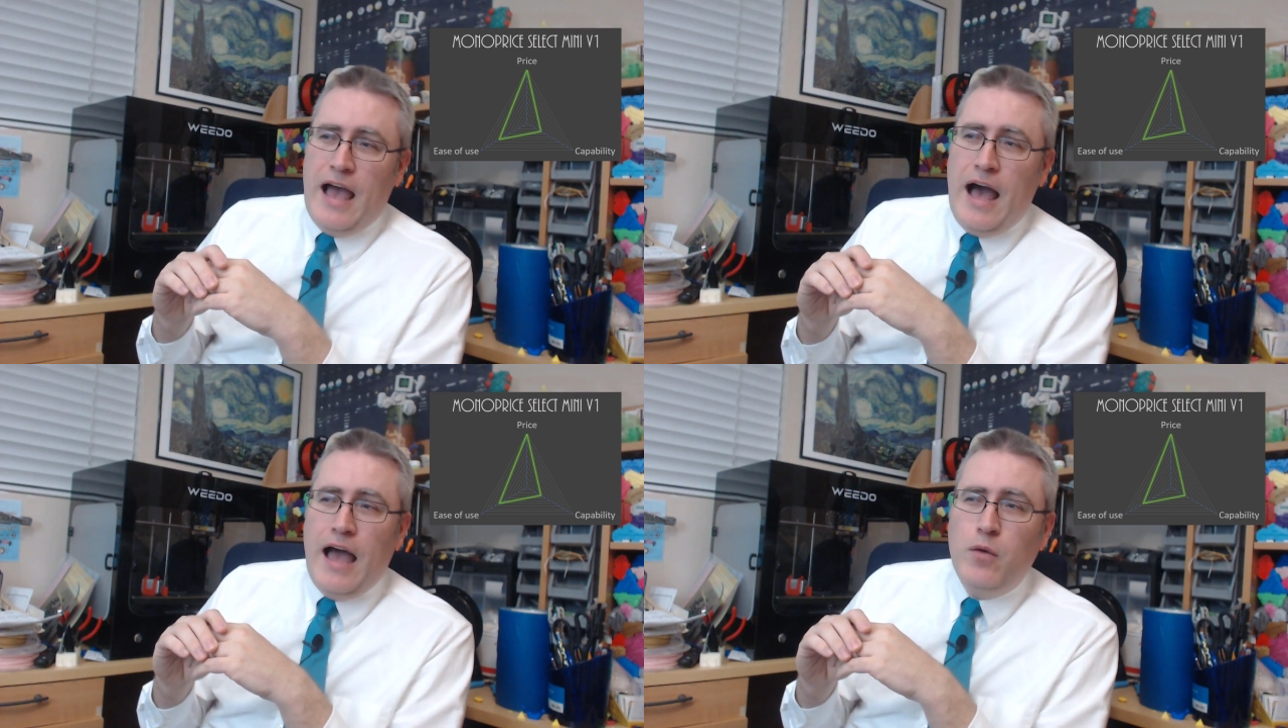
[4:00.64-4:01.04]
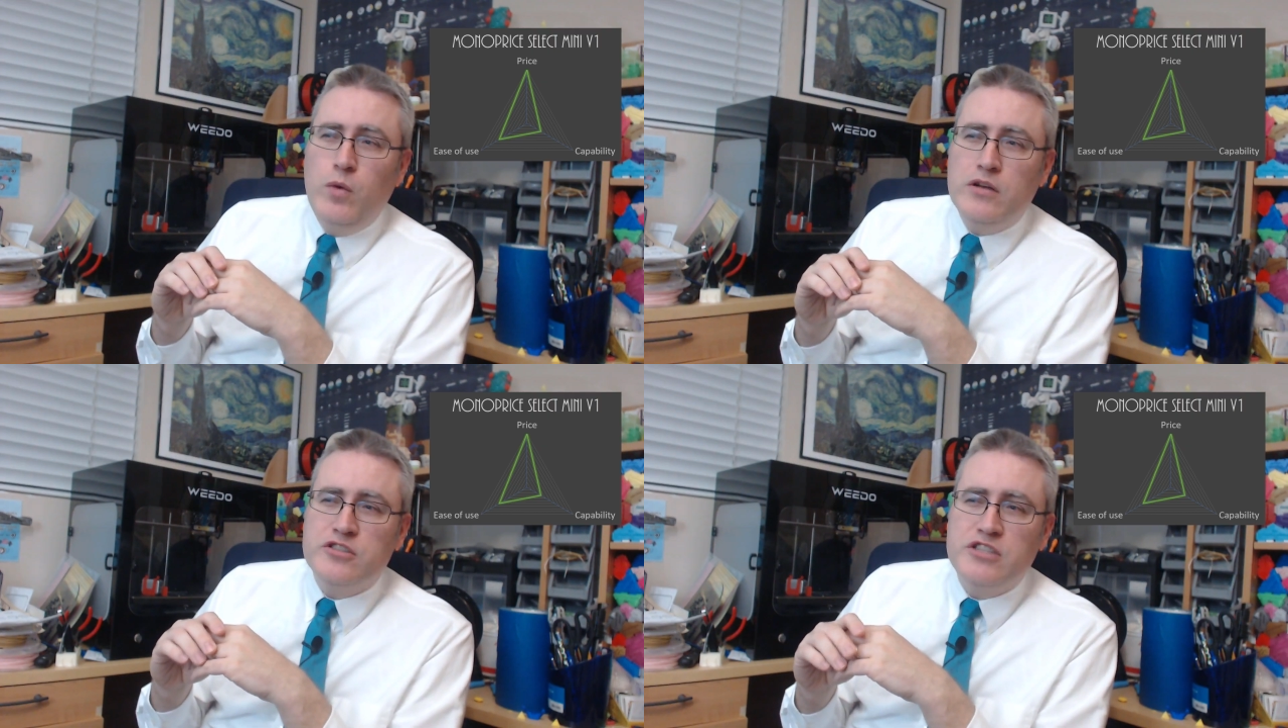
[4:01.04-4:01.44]
I
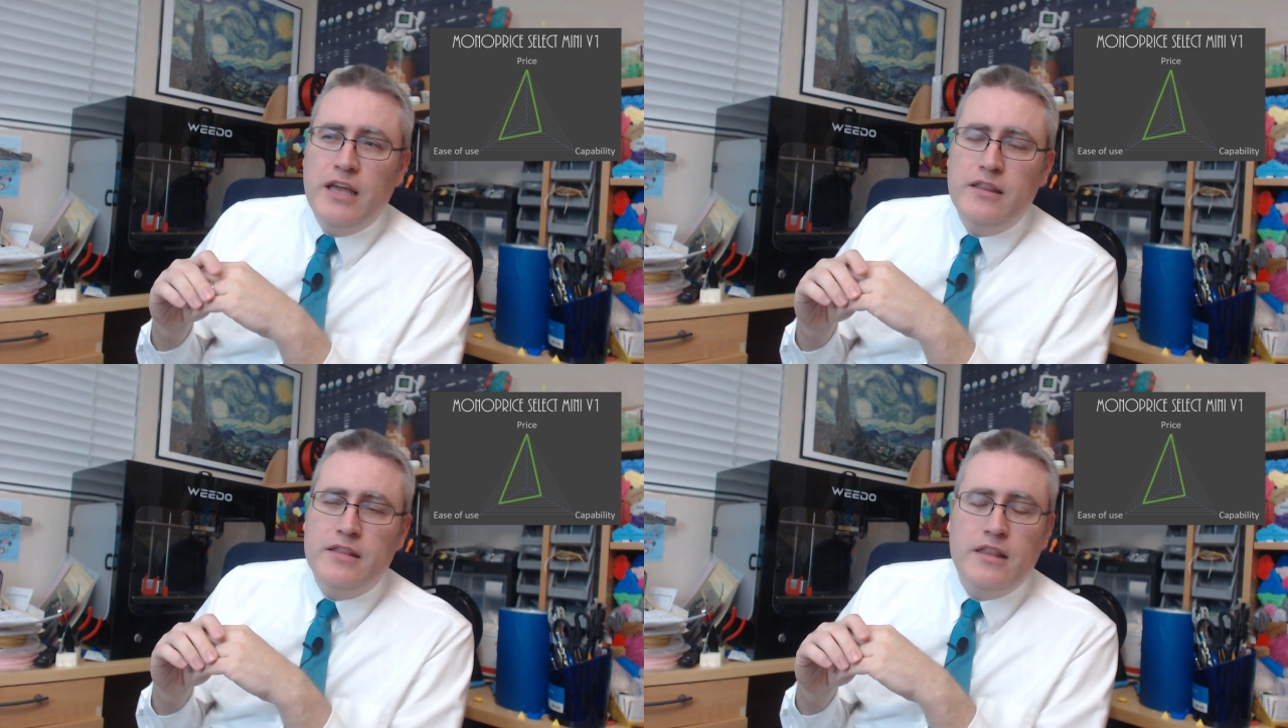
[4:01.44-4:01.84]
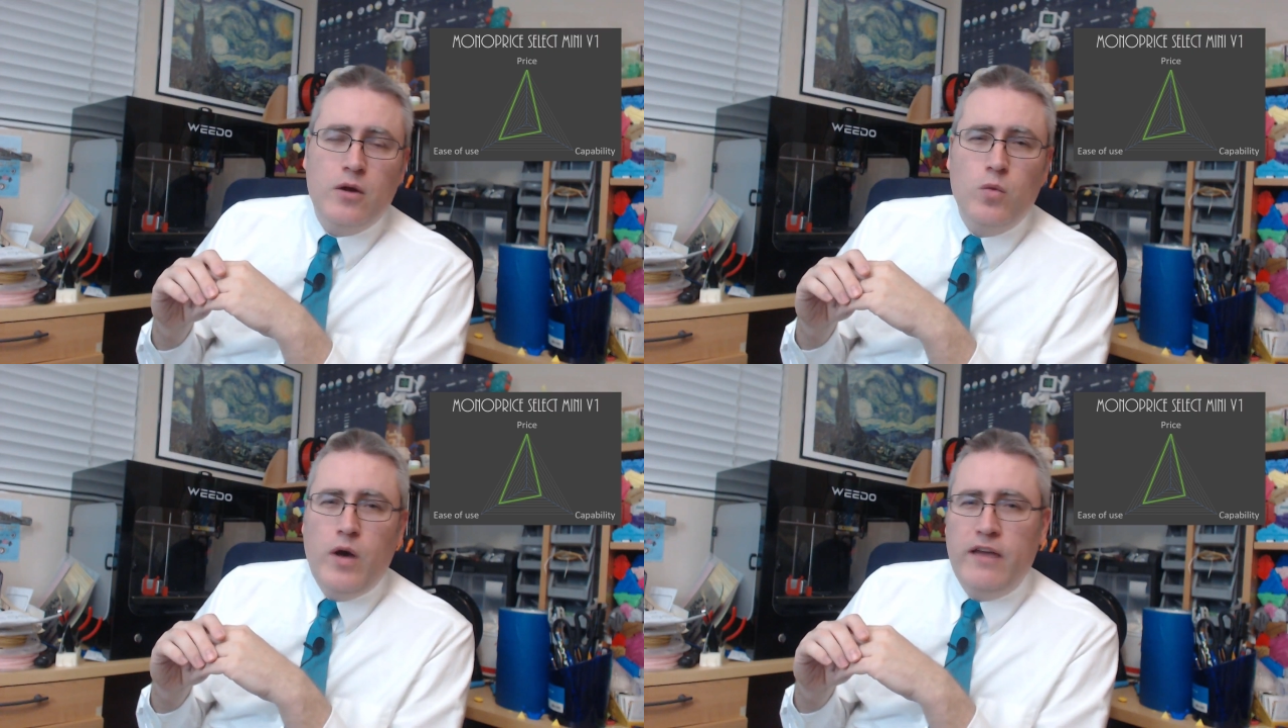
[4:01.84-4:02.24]
will say that their
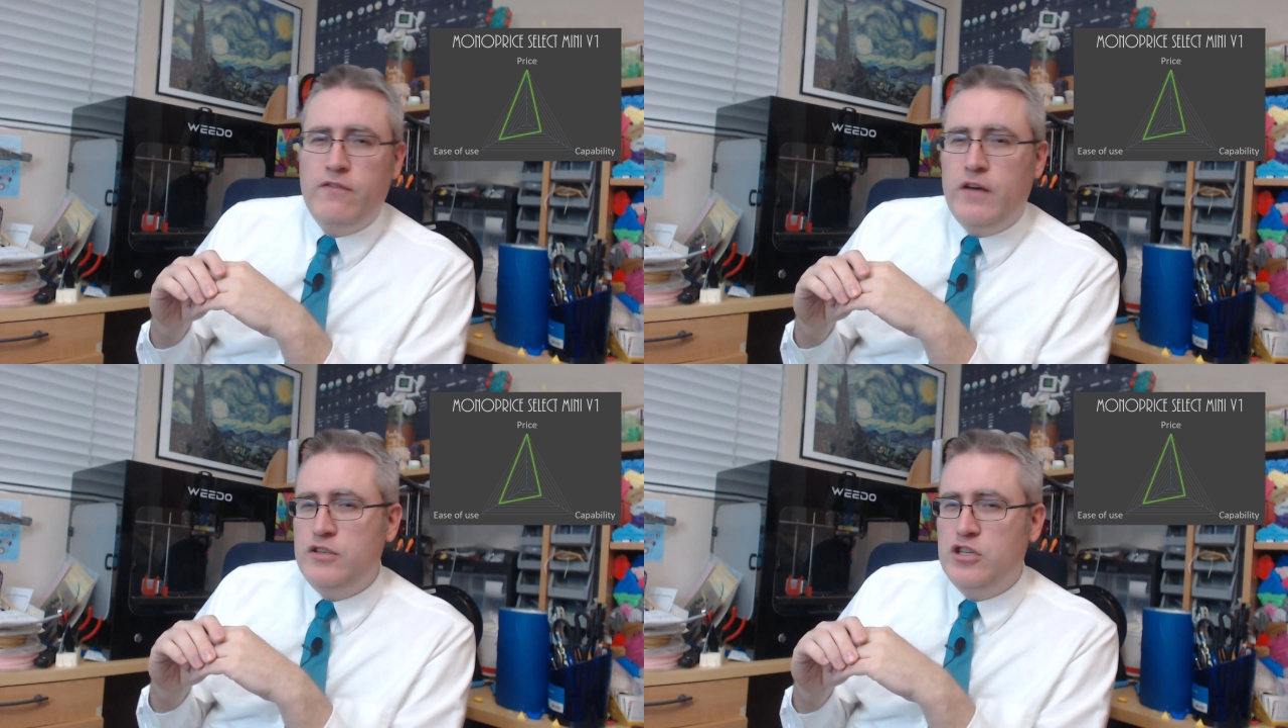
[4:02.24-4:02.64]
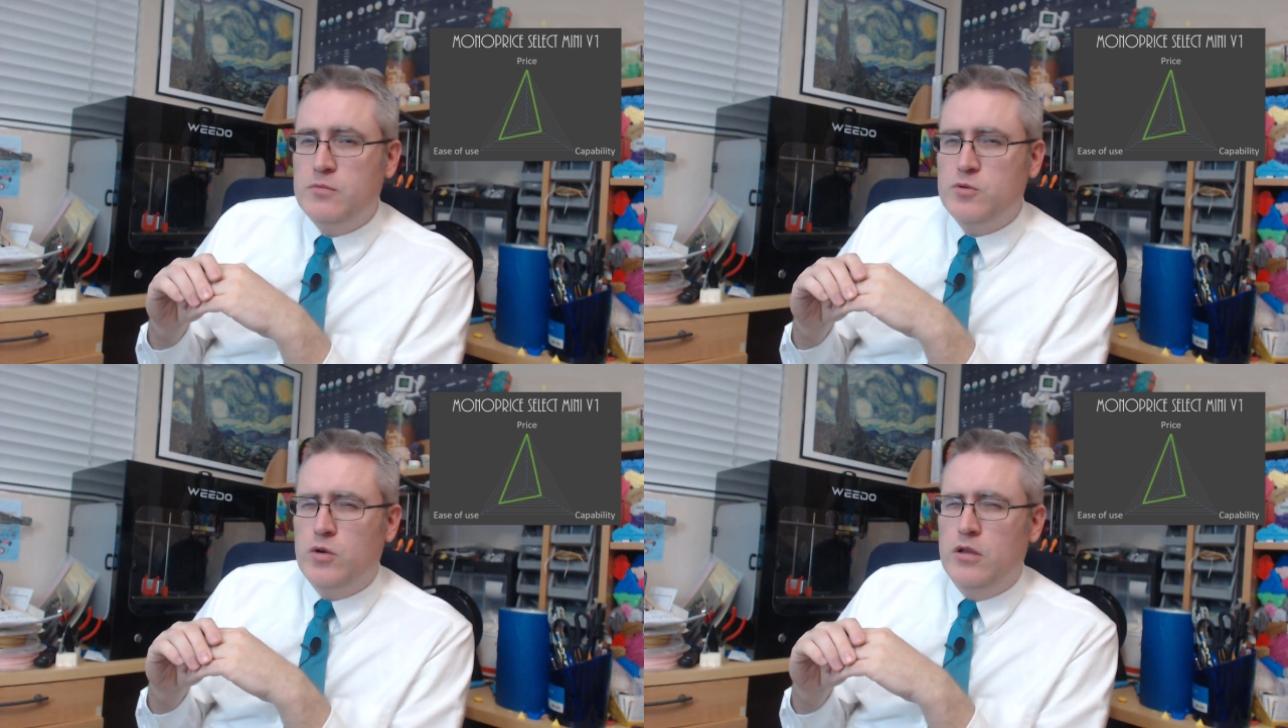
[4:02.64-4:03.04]
Wi-Fi
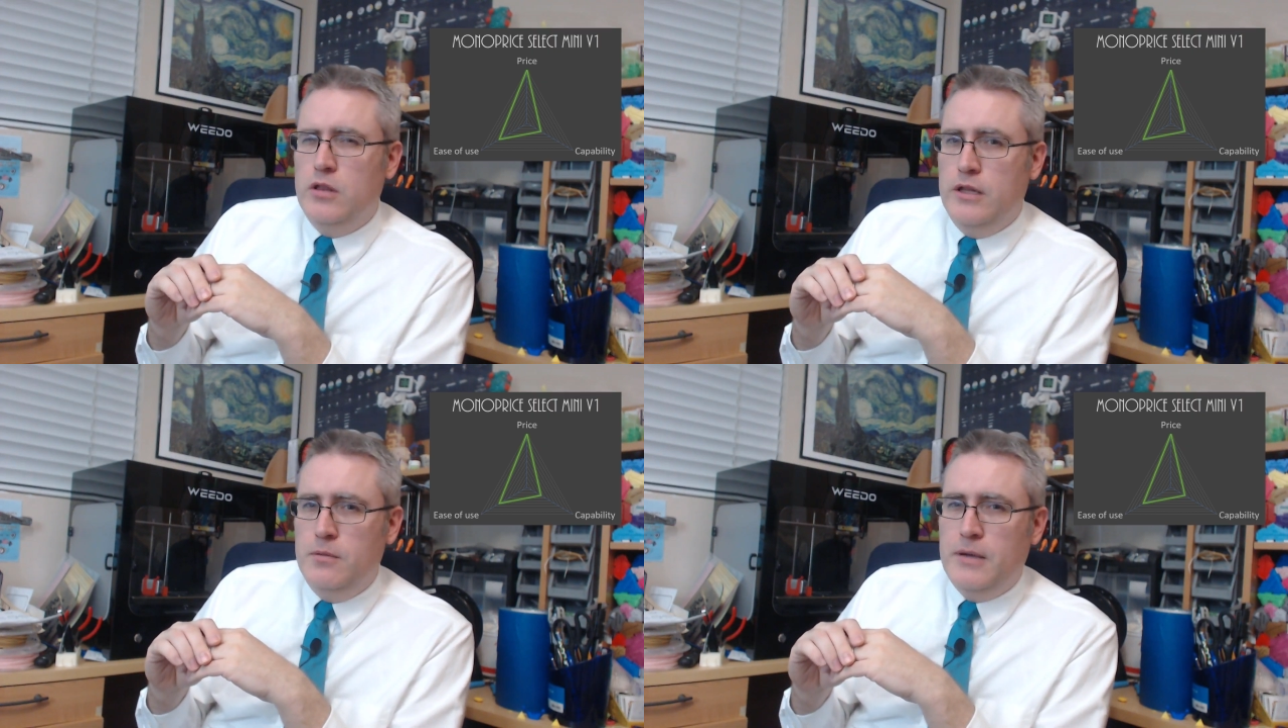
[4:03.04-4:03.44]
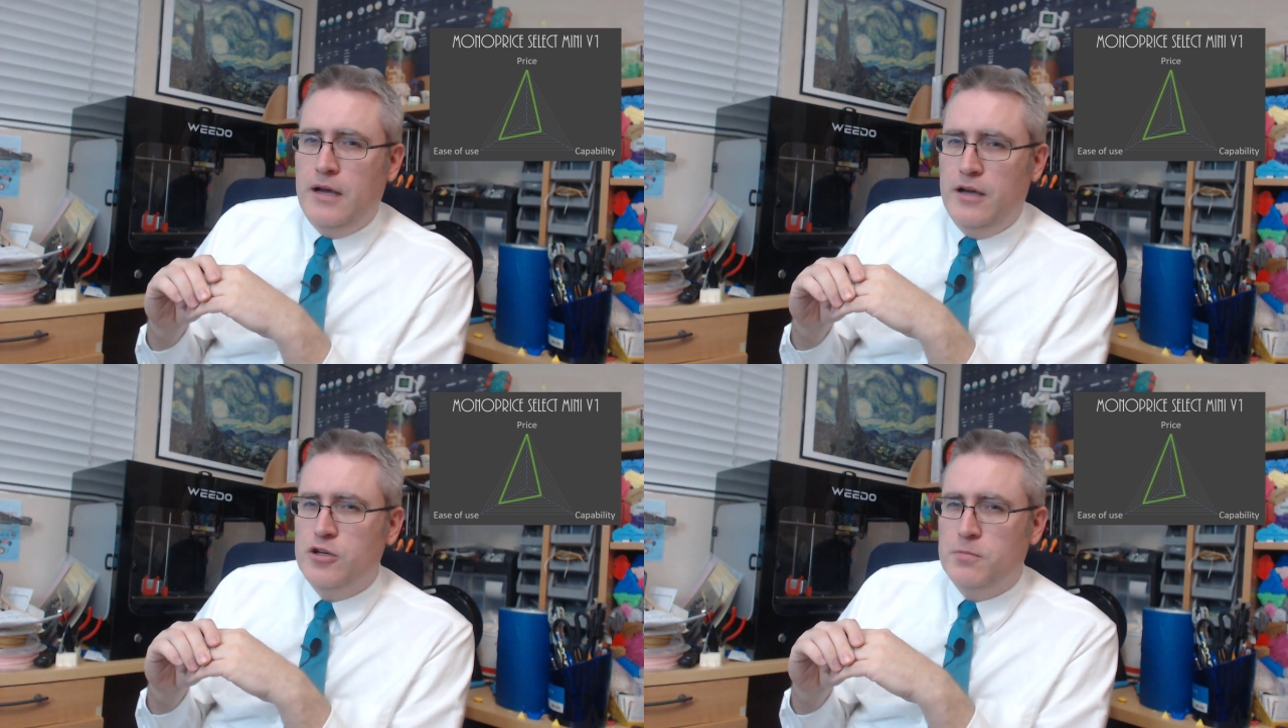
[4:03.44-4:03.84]
chips were a little bit
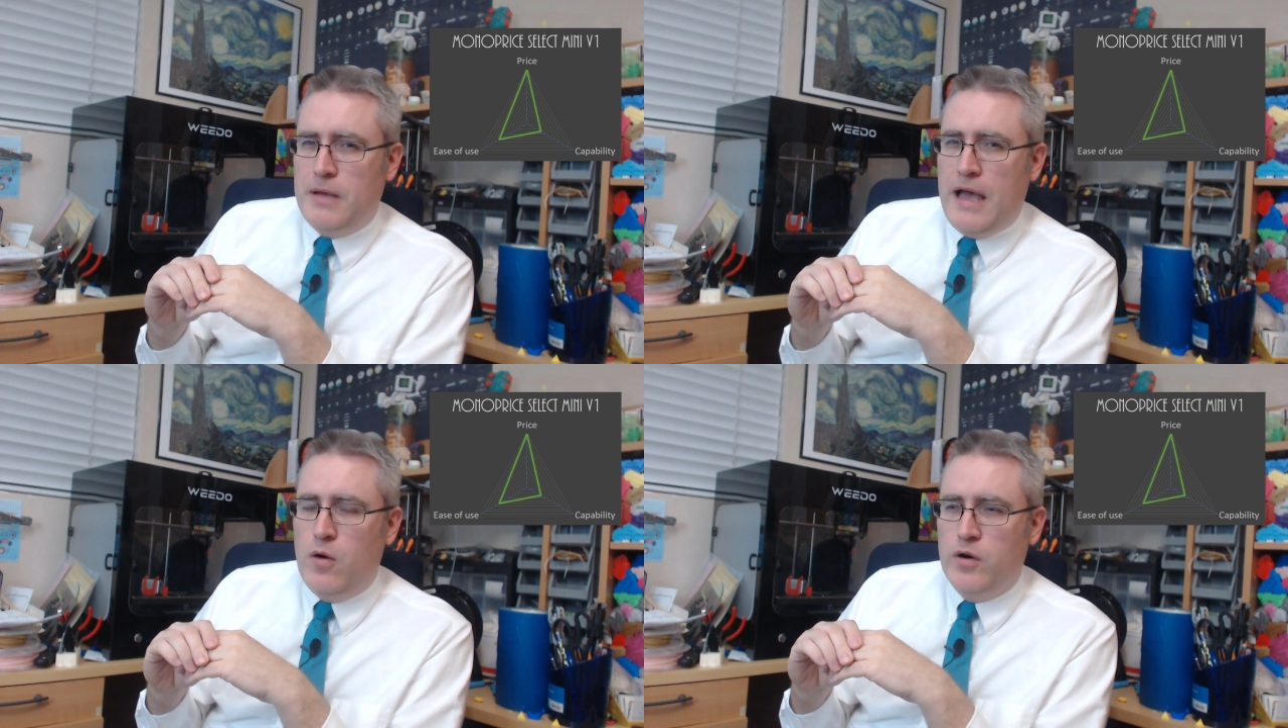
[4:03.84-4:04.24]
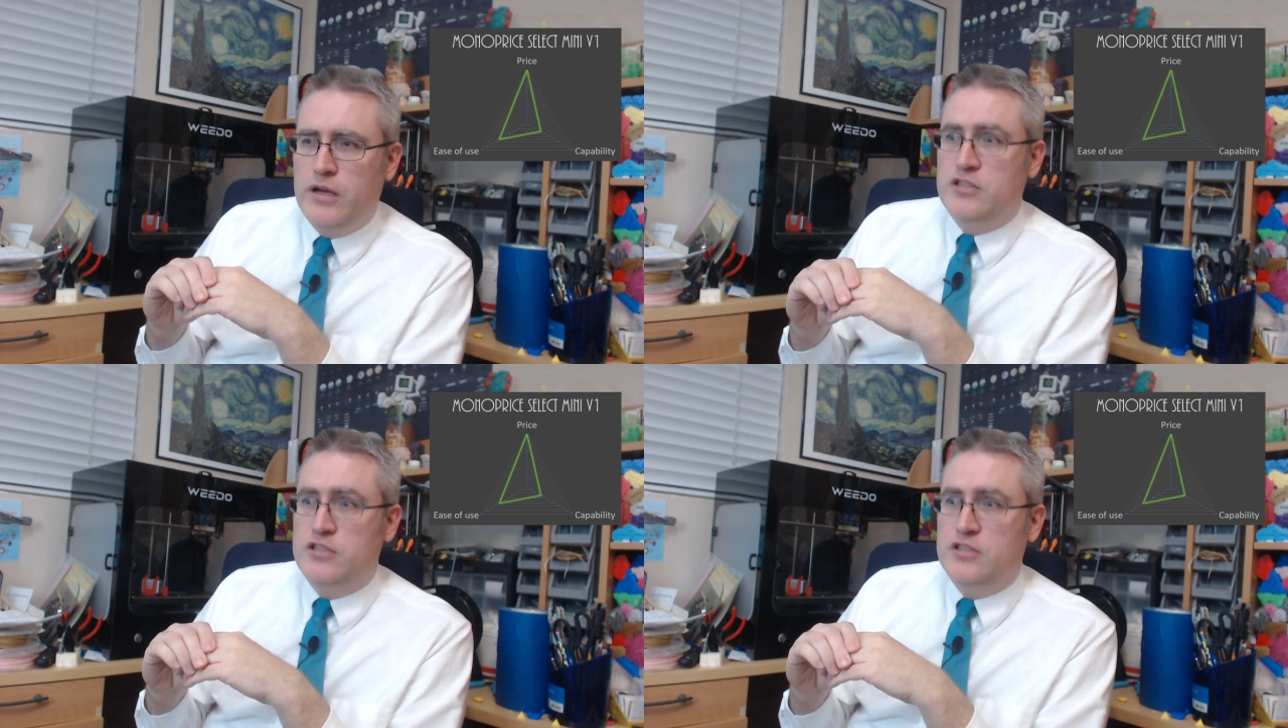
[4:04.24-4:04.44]
underpowered,